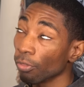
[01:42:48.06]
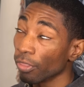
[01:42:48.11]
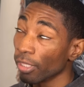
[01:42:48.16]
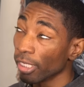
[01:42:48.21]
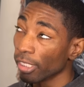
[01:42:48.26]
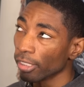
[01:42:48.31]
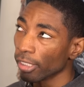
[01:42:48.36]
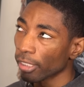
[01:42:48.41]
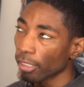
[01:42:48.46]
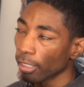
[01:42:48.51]

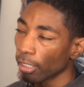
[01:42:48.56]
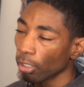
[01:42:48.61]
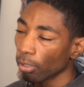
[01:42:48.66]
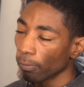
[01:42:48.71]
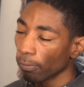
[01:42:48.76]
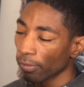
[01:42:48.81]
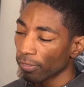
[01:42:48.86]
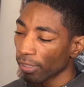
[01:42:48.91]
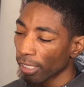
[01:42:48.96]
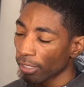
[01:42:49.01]
thing that could
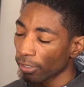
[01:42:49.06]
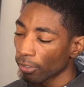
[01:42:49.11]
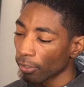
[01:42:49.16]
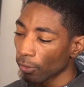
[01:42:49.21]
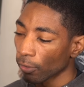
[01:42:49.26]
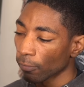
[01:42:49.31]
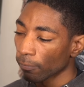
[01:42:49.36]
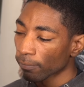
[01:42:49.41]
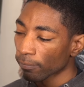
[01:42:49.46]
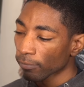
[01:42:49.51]
help with that
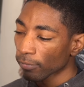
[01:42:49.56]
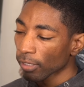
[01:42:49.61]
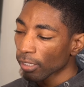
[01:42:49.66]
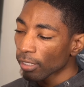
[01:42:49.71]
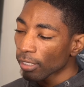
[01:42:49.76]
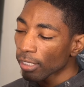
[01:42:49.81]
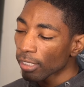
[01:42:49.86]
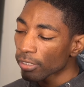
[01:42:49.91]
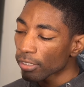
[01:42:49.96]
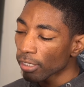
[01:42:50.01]
though
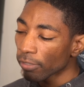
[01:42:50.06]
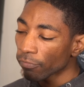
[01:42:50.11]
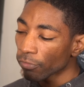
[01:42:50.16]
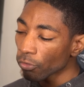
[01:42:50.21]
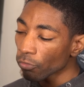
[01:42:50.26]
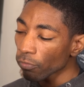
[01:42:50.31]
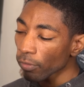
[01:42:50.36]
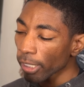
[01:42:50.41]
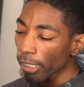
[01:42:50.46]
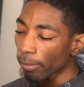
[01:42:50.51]
is if
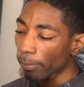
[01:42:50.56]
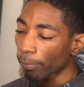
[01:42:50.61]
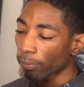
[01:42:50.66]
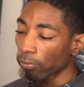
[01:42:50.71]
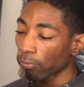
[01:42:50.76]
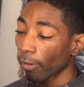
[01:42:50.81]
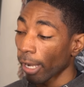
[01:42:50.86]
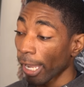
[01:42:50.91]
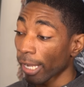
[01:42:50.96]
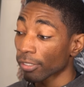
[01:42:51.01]
you've like
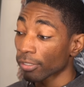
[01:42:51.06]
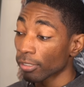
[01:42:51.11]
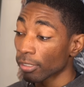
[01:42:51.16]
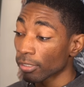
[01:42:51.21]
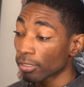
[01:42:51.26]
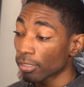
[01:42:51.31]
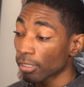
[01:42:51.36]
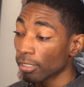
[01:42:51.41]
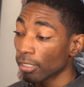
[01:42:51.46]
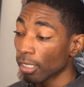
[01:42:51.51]

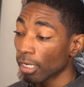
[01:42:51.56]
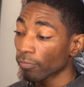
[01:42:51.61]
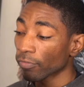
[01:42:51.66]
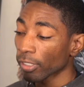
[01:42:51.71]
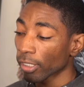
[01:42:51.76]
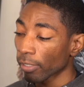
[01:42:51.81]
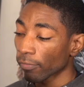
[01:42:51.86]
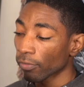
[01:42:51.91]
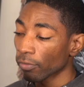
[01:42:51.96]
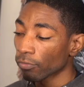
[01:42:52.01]
practiced enough,
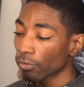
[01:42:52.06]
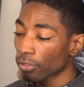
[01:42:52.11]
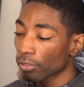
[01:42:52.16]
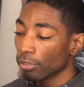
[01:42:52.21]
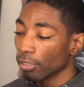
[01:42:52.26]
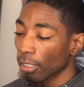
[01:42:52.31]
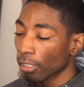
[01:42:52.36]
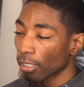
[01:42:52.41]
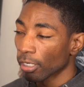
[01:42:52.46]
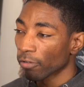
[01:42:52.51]
like if you've just
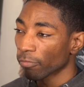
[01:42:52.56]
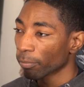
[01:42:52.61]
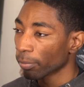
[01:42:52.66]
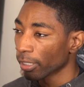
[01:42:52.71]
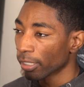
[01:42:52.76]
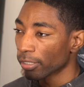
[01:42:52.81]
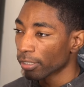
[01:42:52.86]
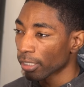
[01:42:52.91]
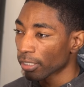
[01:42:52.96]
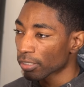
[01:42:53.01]
done enough
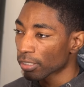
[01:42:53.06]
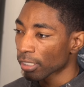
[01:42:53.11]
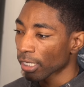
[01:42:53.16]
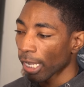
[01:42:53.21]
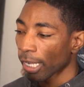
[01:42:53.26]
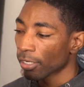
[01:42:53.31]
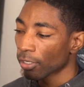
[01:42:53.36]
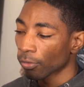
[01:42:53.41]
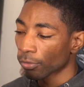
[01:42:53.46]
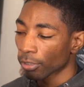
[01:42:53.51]
playtesting,
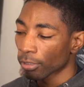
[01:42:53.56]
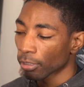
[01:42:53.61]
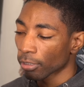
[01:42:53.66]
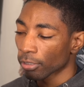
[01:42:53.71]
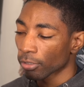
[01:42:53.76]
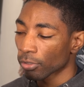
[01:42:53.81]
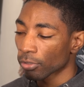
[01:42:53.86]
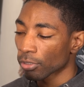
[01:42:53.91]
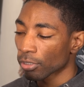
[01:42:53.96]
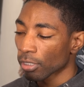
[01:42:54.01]
I don't think that
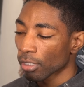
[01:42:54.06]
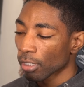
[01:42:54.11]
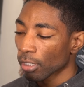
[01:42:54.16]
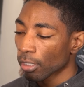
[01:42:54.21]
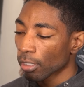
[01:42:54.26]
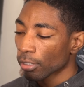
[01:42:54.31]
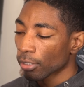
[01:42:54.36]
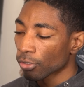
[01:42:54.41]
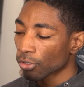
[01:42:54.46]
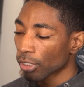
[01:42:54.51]
there's
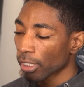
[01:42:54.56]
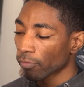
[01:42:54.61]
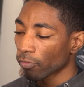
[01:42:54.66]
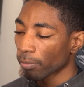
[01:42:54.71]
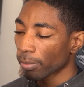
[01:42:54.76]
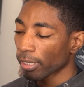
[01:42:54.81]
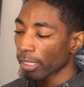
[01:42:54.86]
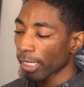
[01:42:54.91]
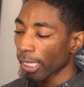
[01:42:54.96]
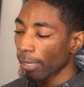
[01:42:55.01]
there should ever
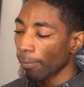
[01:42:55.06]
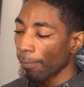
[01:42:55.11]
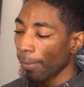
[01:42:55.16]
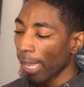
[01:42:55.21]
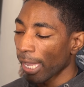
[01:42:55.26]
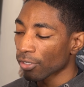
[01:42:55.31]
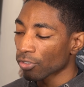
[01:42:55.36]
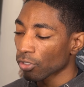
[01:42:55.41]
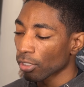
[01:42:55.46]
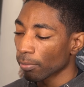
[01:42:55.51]
be like a
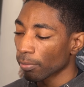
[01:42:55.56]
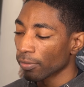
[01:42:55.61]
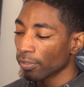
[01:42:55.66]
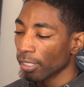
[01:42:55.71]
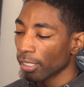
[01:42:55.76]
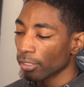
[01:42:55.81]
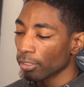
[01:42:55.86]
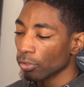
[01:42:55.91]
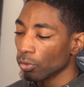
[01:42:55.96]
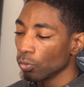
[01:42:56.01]
matchup
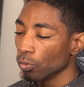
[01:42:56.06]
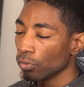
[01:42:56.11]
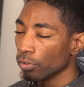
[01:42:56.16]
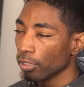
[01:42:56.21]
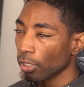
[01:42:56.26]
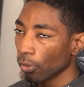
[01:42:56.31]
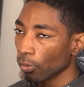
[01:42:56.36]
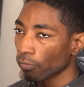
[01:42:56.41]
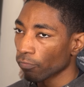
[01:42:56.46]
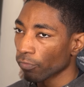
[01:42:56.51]
that you
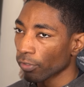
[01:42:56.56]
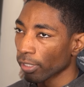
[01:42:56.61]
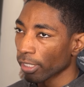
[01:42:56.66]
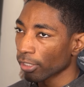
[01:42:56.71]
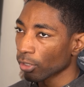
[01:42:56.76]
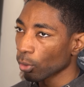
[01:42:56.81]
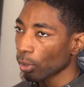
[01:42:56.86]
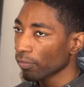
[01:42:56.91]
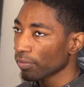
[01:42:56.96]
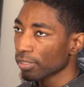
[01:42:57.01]
don't feel
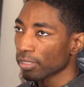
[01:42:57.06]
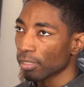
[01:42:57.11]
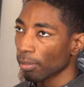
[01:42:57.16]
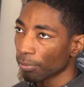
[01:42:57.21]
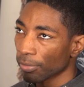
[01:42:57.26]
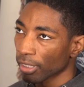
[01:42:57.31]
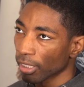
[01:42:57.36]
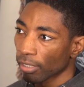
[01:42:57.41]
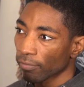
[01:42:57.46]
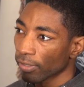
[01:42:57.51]
like you have
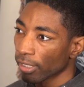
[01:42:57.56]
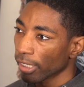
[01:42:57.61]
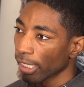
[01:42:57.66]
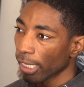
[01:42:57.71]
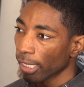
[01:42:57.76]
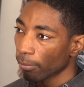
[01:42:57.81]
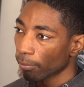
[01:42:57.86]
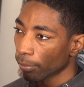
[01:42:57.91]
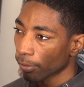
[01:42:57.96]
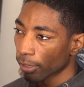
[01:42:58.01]
something of a
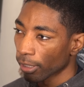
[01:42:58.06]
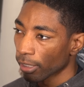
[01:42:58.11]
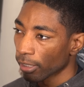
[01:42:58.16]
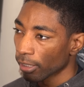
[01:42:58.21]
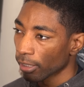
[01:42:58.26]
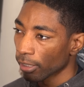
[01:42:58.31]
game plan